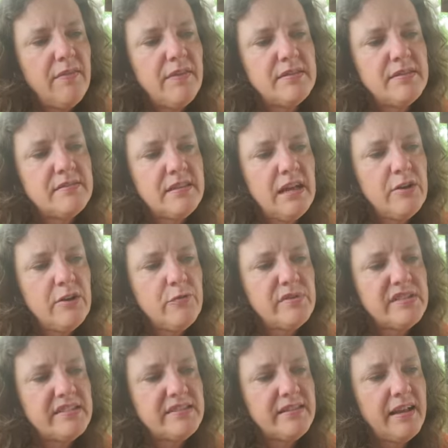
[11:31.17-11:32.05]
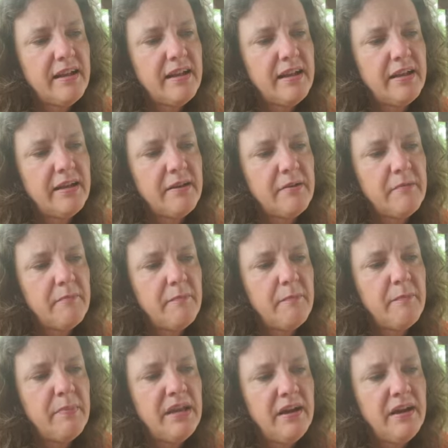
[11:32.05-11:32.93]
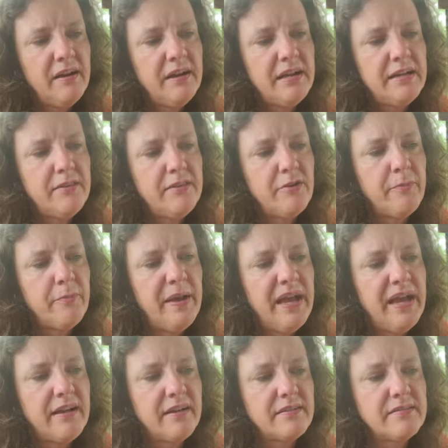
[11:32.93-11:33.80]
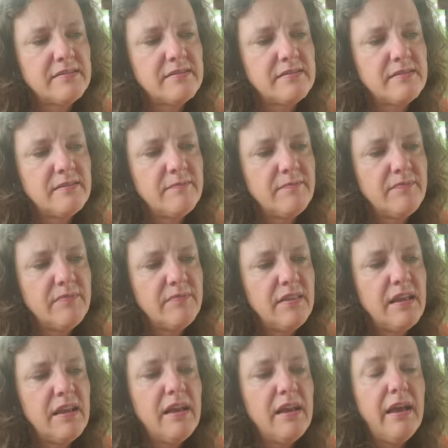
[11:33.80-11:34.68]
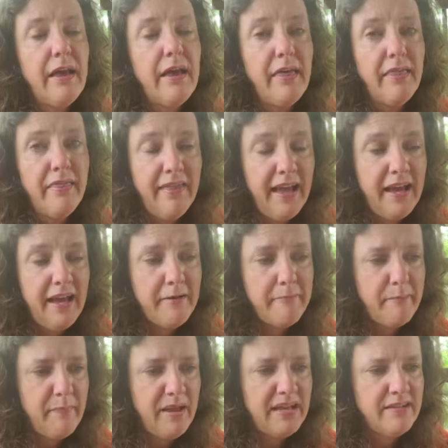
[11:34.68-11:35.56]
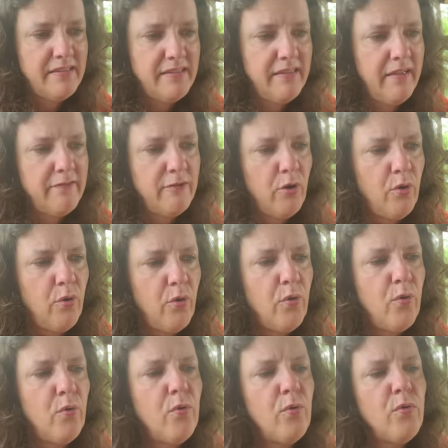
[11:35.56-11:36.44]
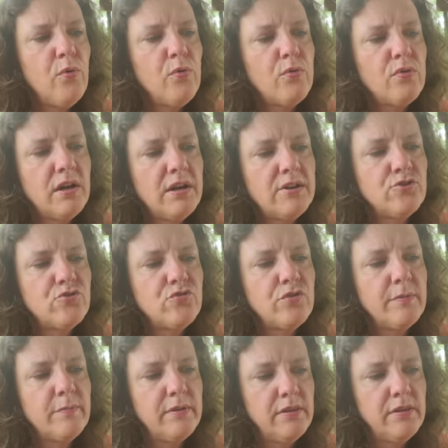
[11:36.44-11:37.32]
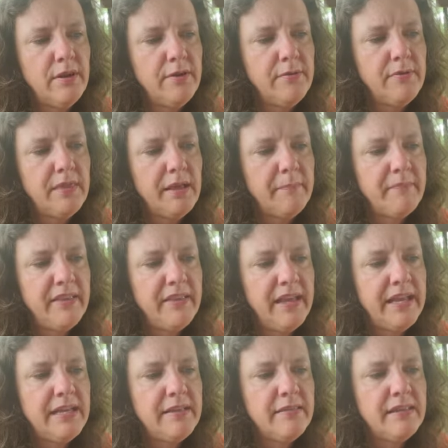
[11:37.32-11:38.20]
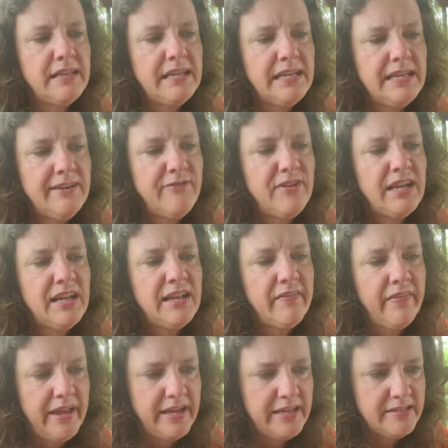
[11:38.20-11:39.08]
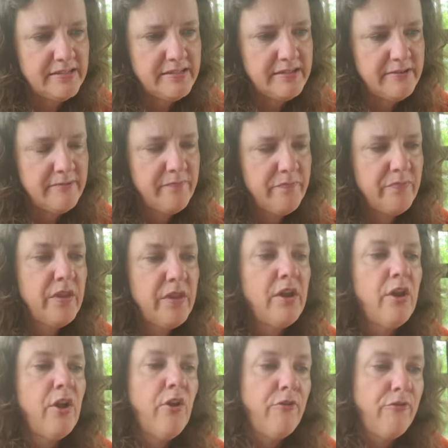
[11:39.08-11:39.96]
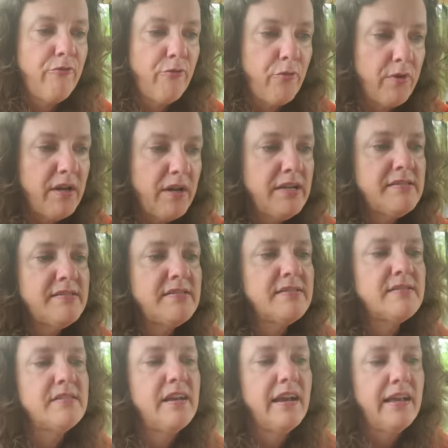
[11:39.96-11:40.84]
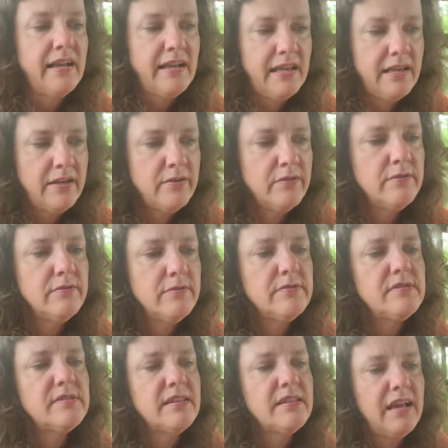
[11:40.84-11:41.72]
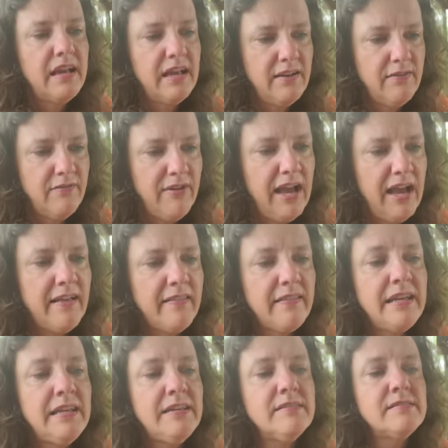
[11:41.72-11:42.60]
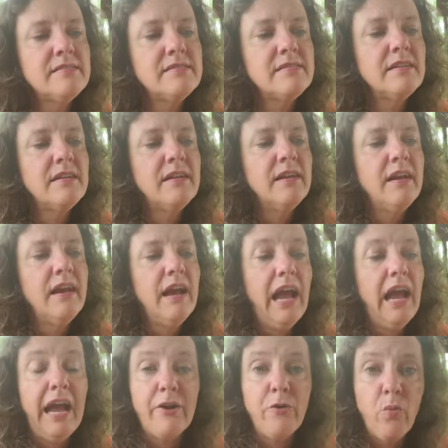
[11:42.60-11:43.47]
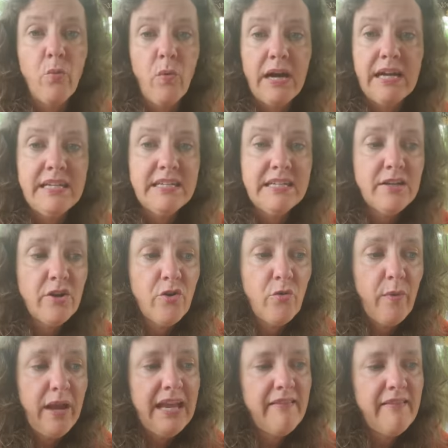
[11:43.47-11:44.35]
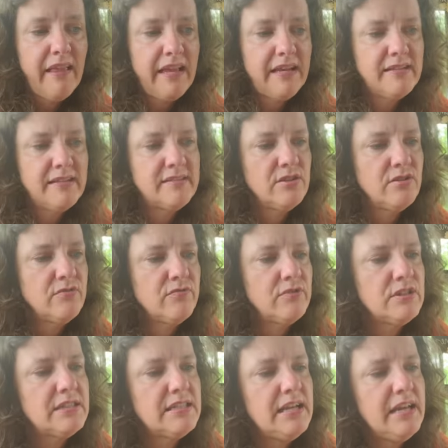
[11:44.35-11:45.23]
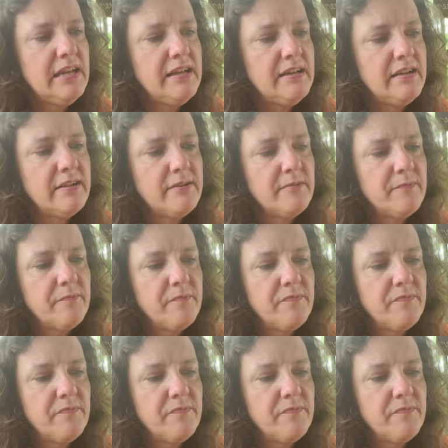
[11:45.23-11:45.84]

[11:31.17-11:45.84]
The sun was setting behind their backs. That meant that the whole country below them lay in the evening light. Forests and hills and valleys, and winding away like a silver snake,